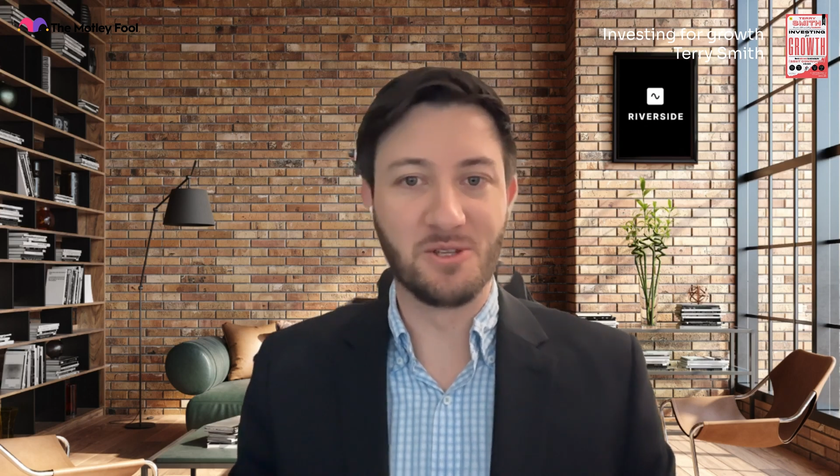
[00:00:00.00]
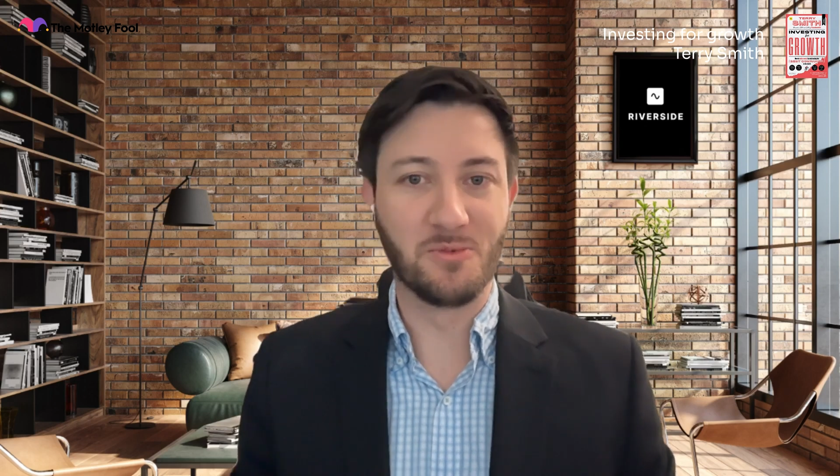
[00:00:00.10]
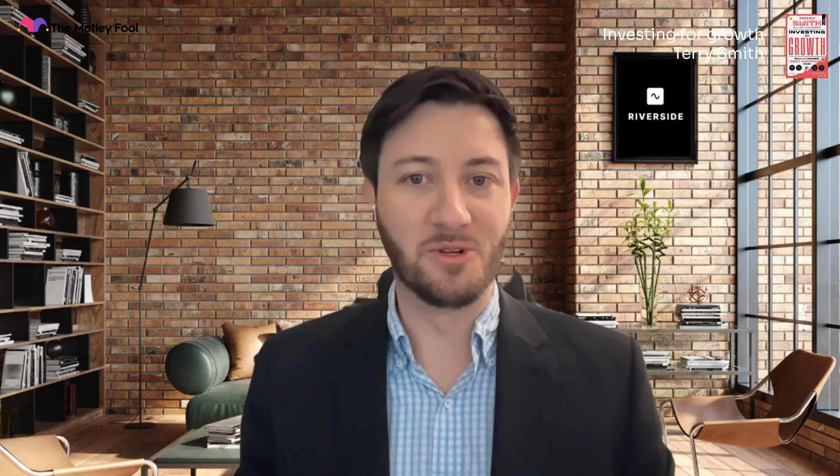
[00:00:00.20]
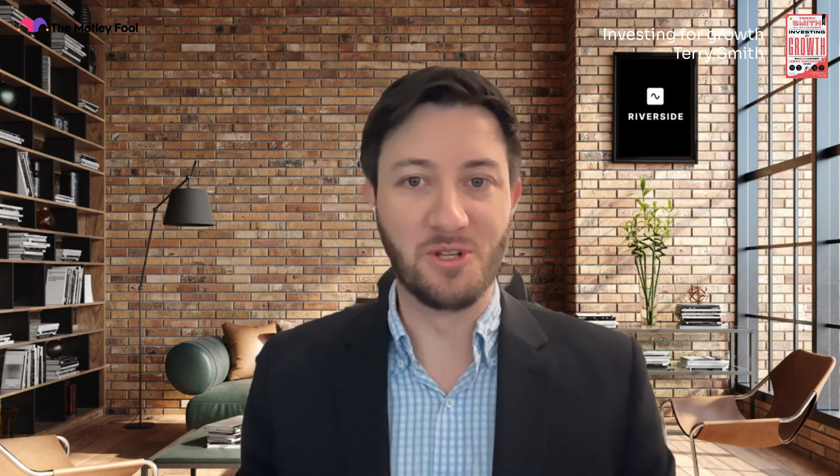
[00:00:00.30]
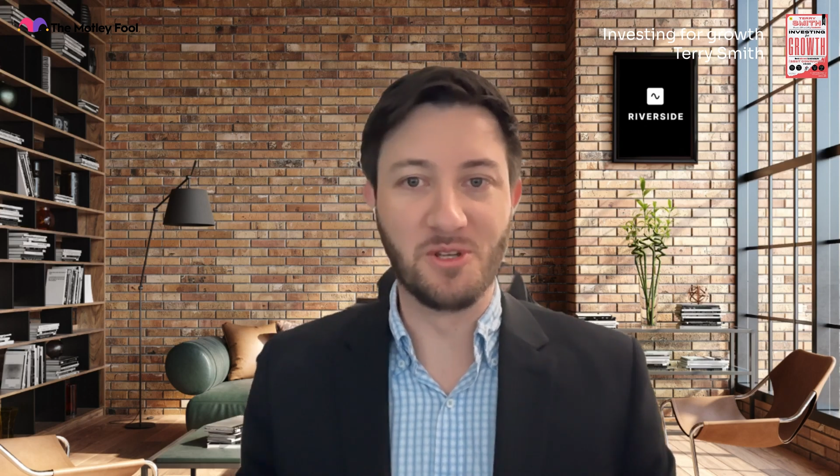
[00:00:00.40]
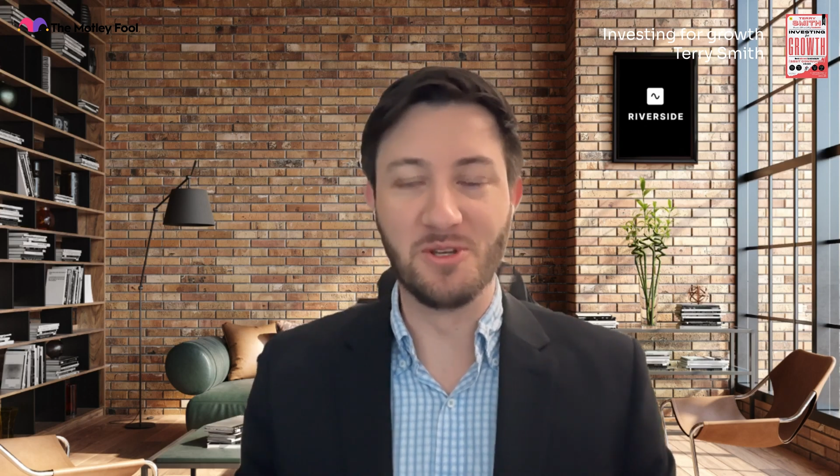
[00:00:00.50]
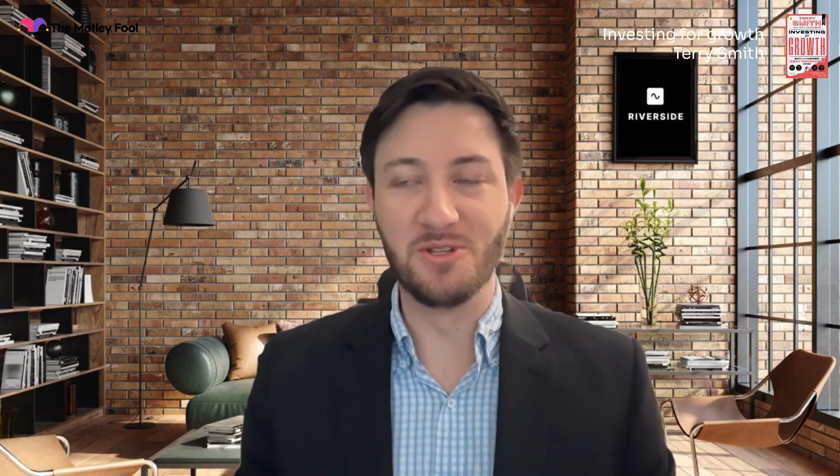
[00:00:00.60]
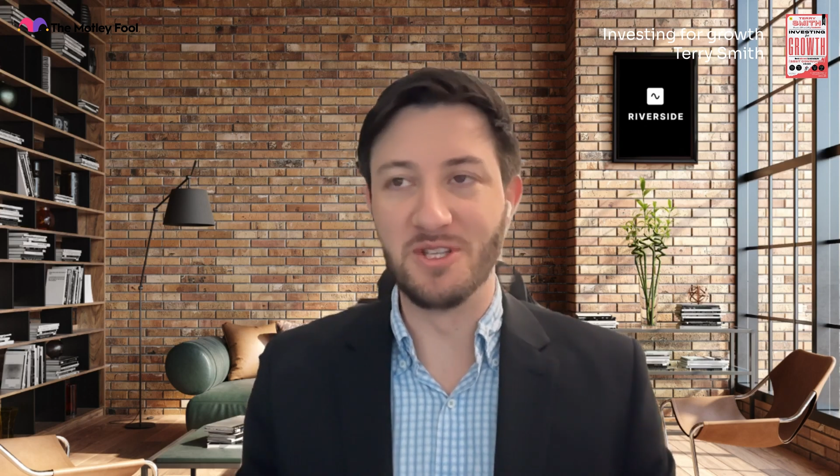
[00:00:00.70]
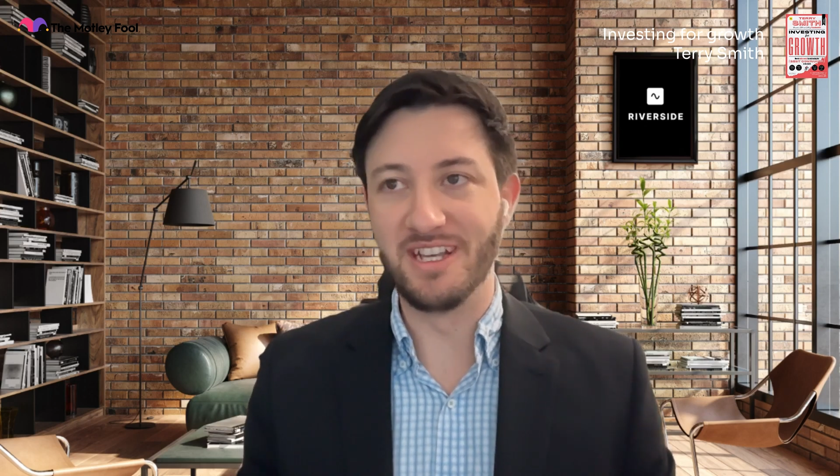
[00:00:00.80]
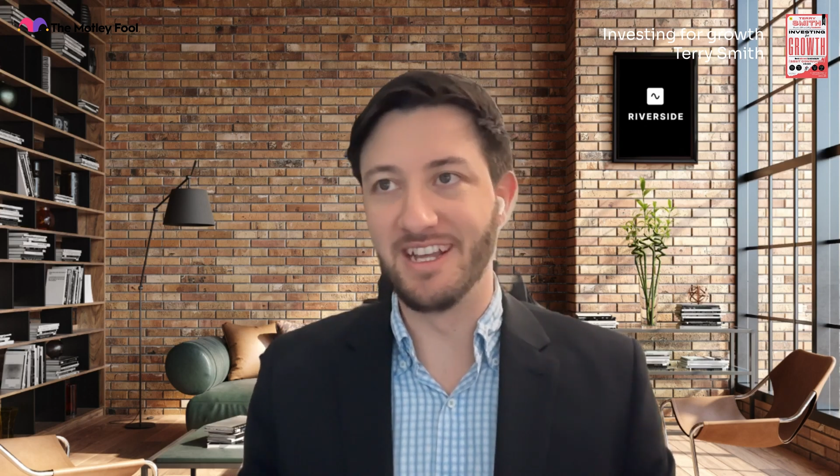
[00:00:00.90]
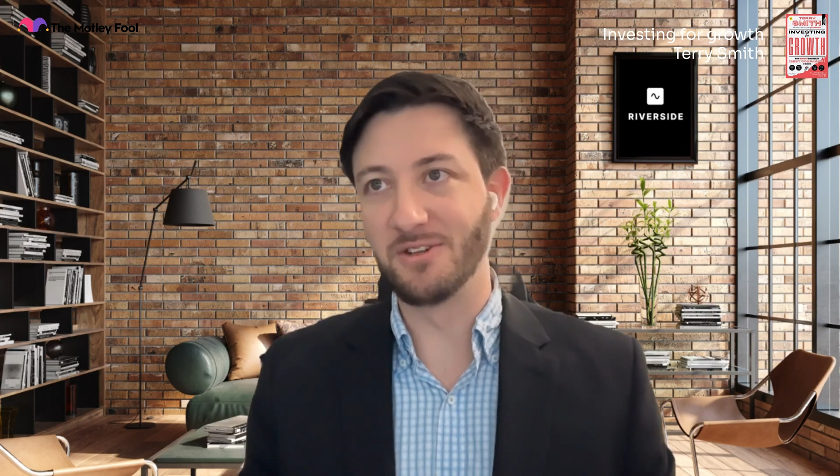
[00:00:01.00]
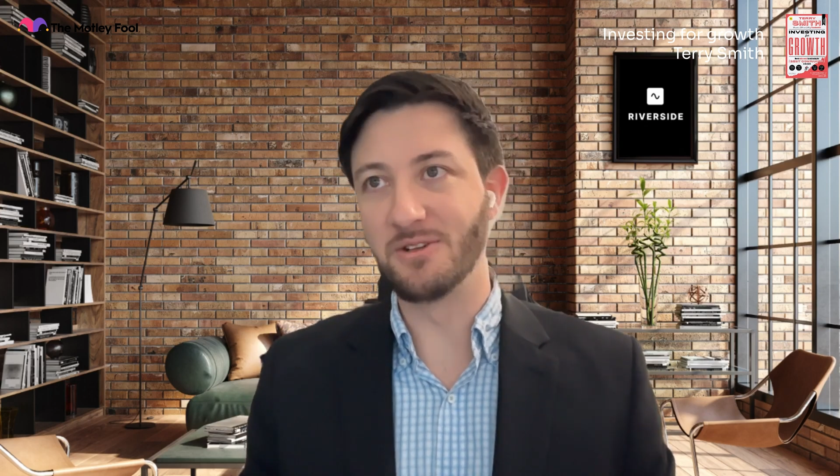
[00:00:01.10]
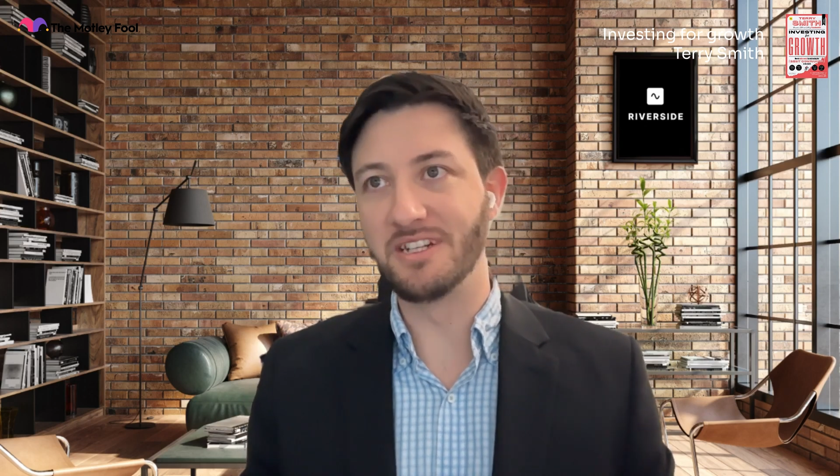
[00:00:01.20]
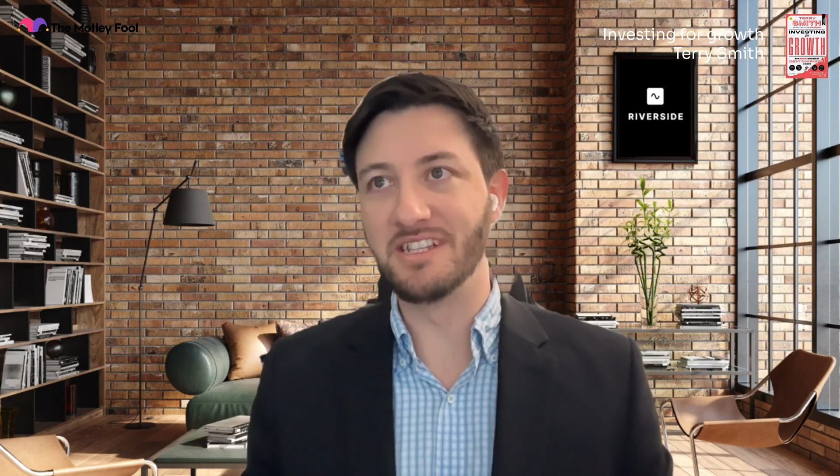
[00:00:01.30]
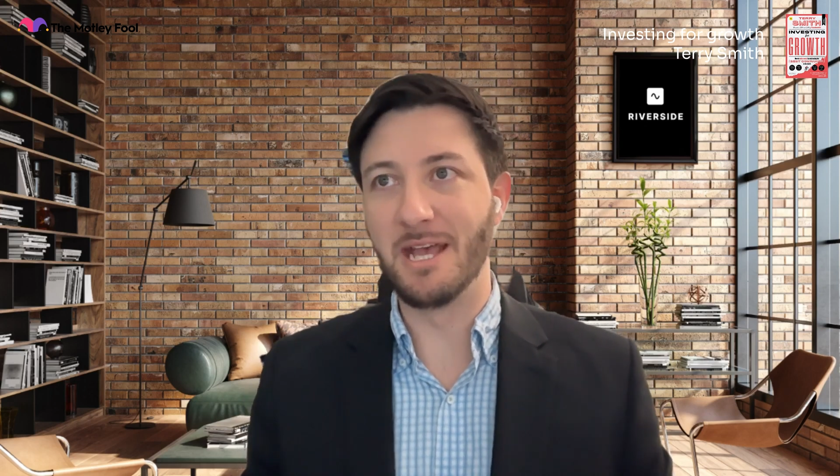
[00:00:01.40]
you wouldn't use it. And a
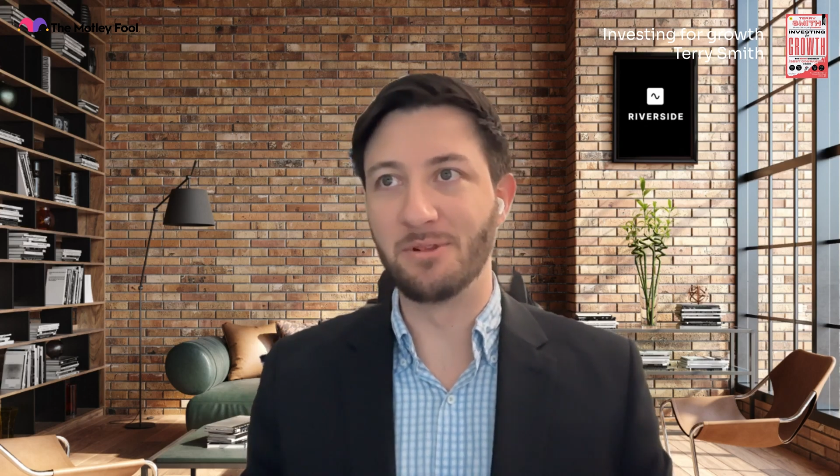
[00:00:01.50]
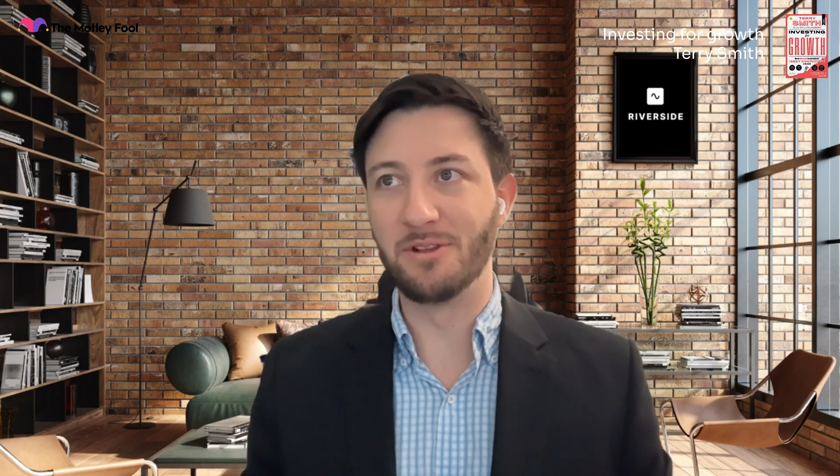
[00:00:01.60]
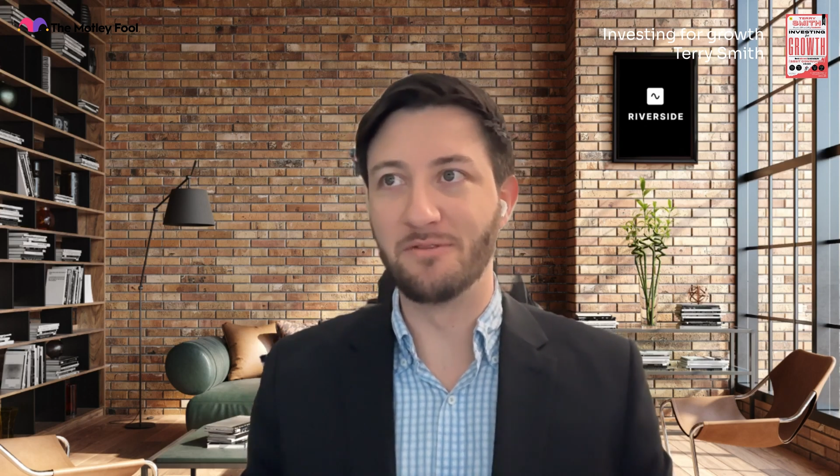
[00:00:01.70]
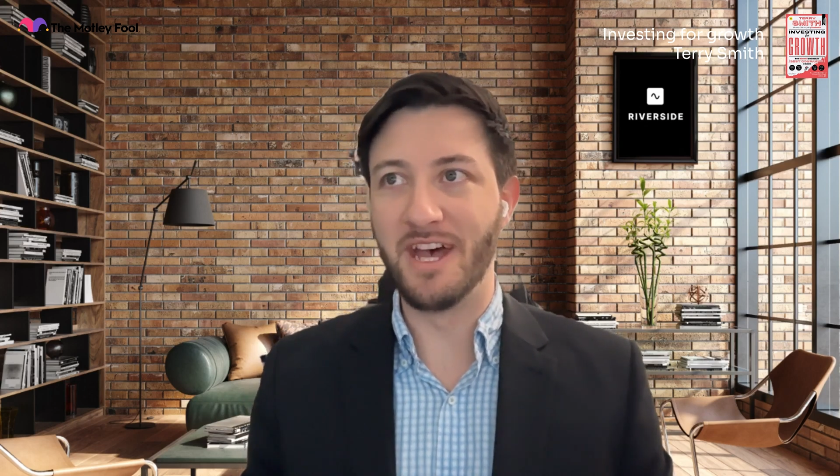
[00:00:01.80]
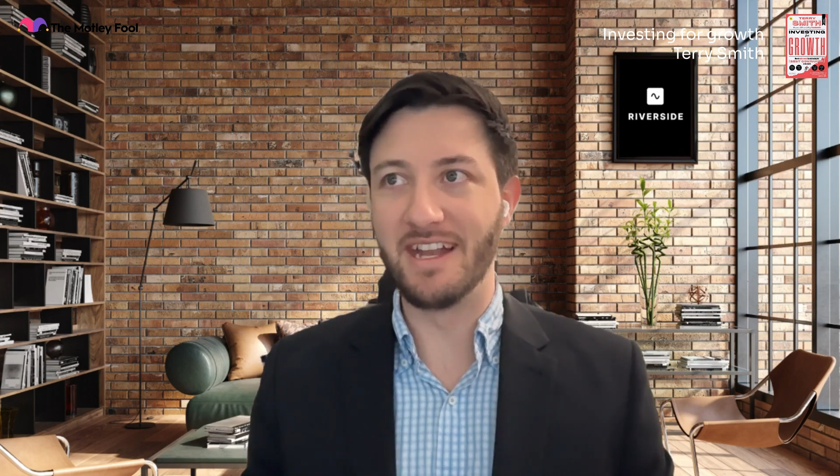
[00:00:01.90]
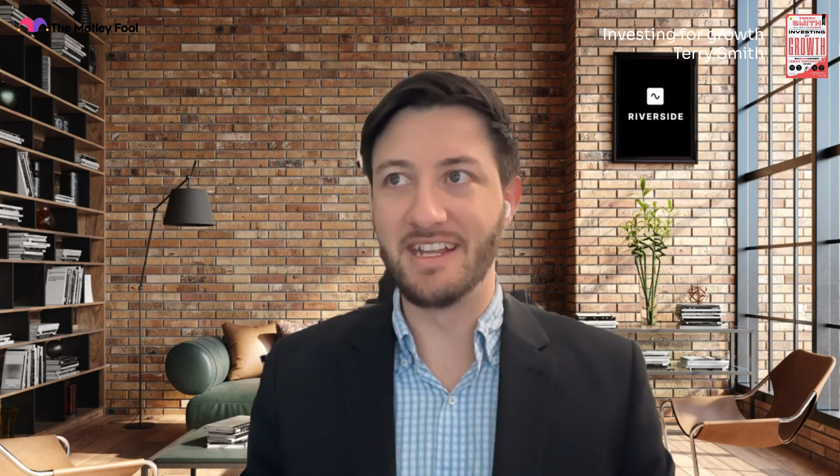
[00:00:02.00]
good example of that